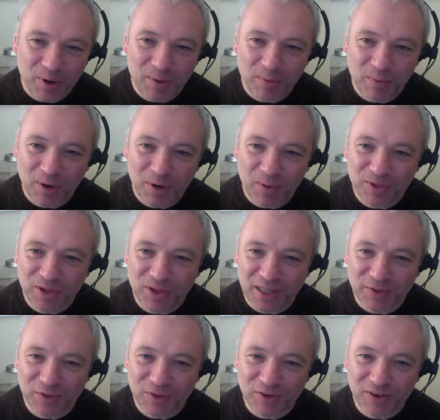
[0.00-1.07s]
Well, thanks
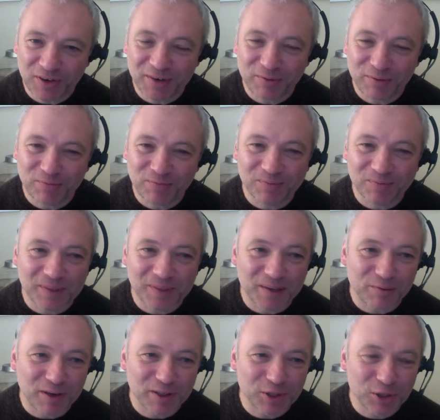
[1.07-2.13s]
for
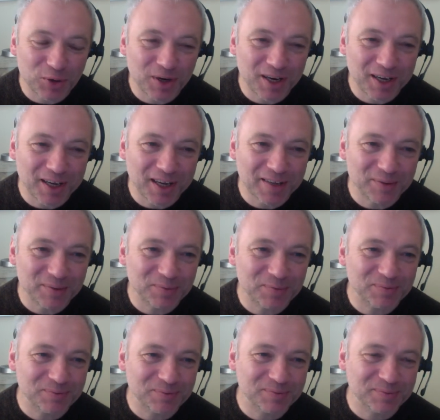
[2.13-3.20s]
rescuing it again,
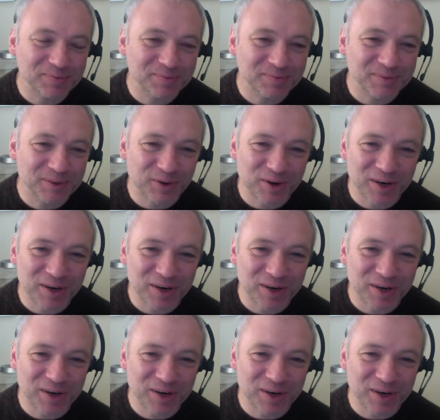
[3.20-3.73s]
Graham.